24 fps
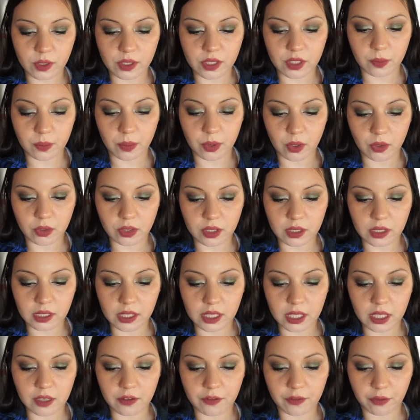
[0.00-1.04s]

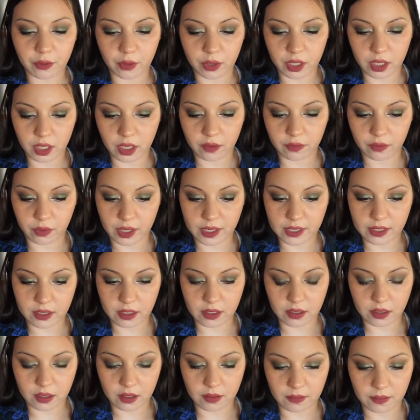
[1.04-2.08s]
supposedly free of
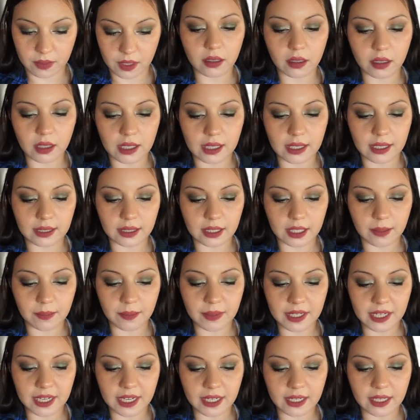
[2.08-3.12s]
racism,
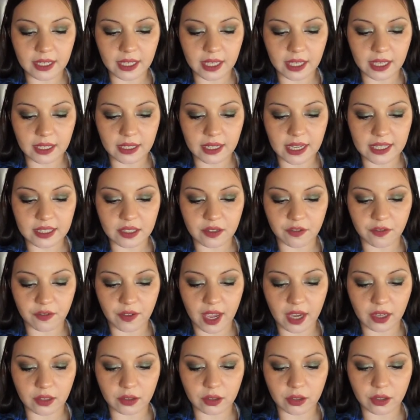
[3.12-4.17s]
eliminating it as a
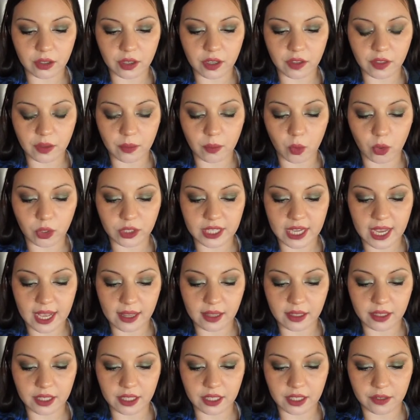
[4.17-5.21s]
factor in the
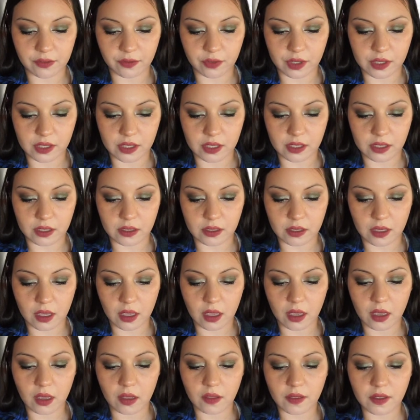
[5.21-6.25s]
mortality differences.
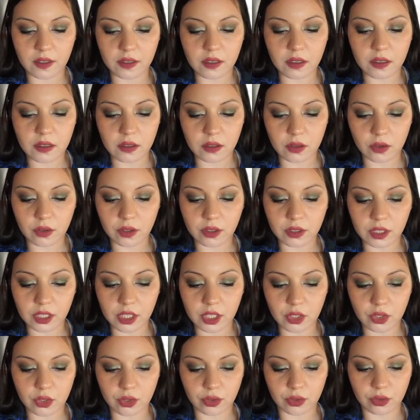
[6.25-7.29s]
This is
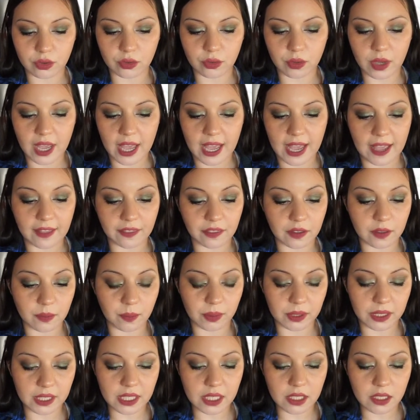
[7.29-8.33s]
certainly true at the
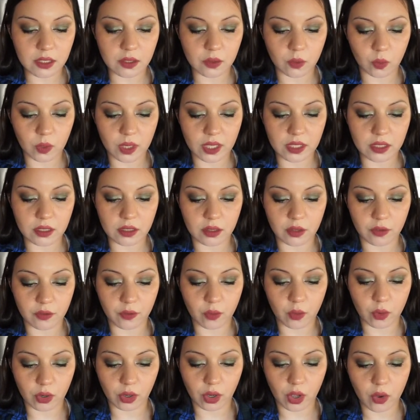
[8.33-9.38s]
place whence the
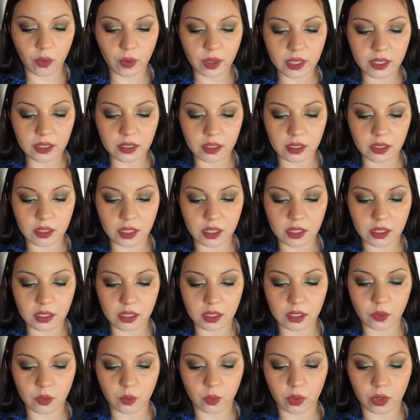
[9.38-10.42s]
foregoing
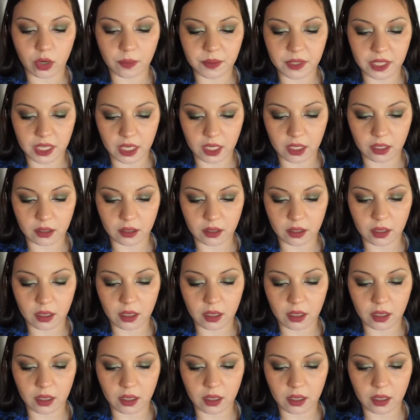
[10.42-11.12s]
statistics were obtained.